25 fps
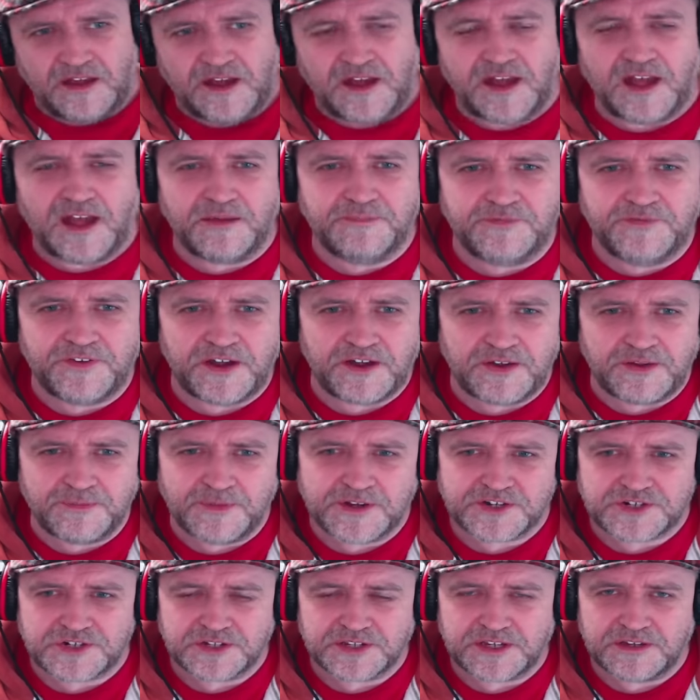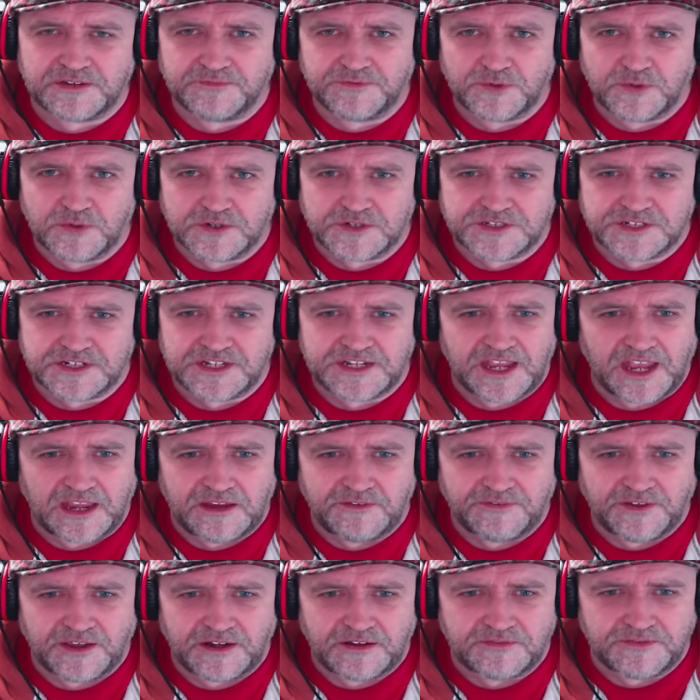I'm very much looking forward to the
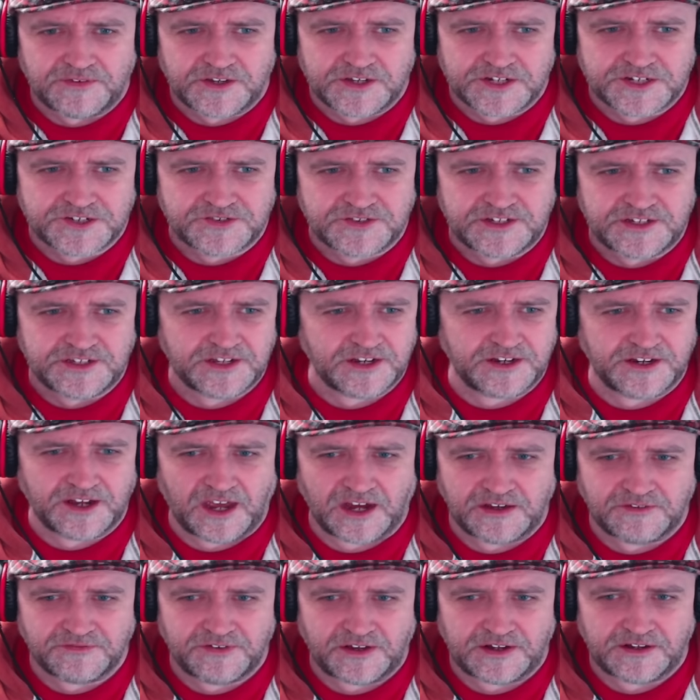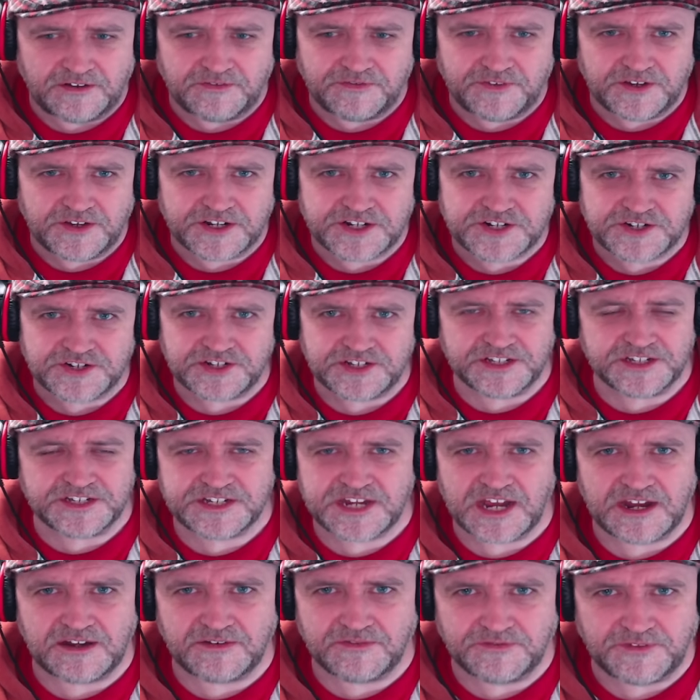eighth anniversary, the ninth anniversary, the
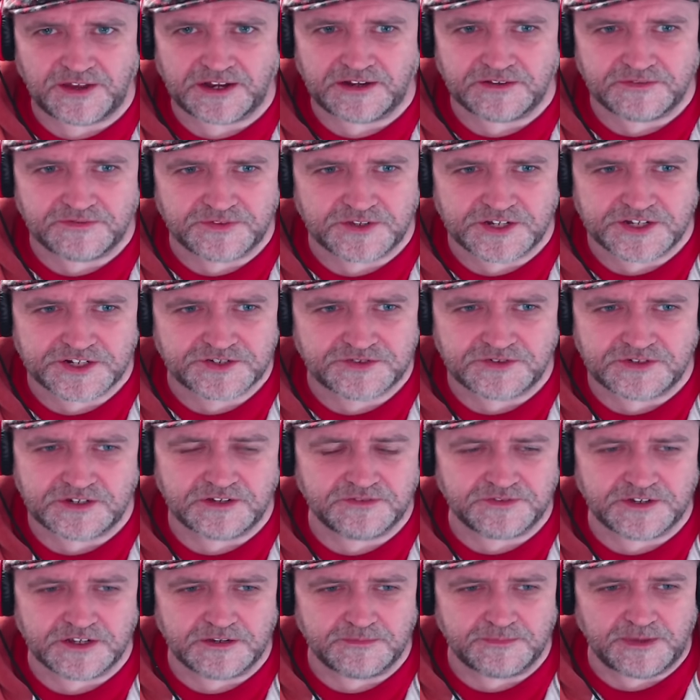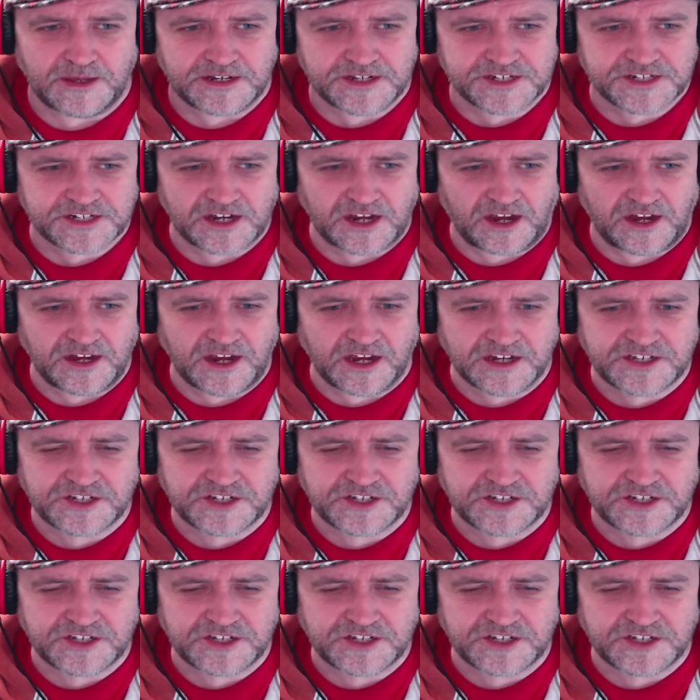tenth anniversary of No Man's Sky.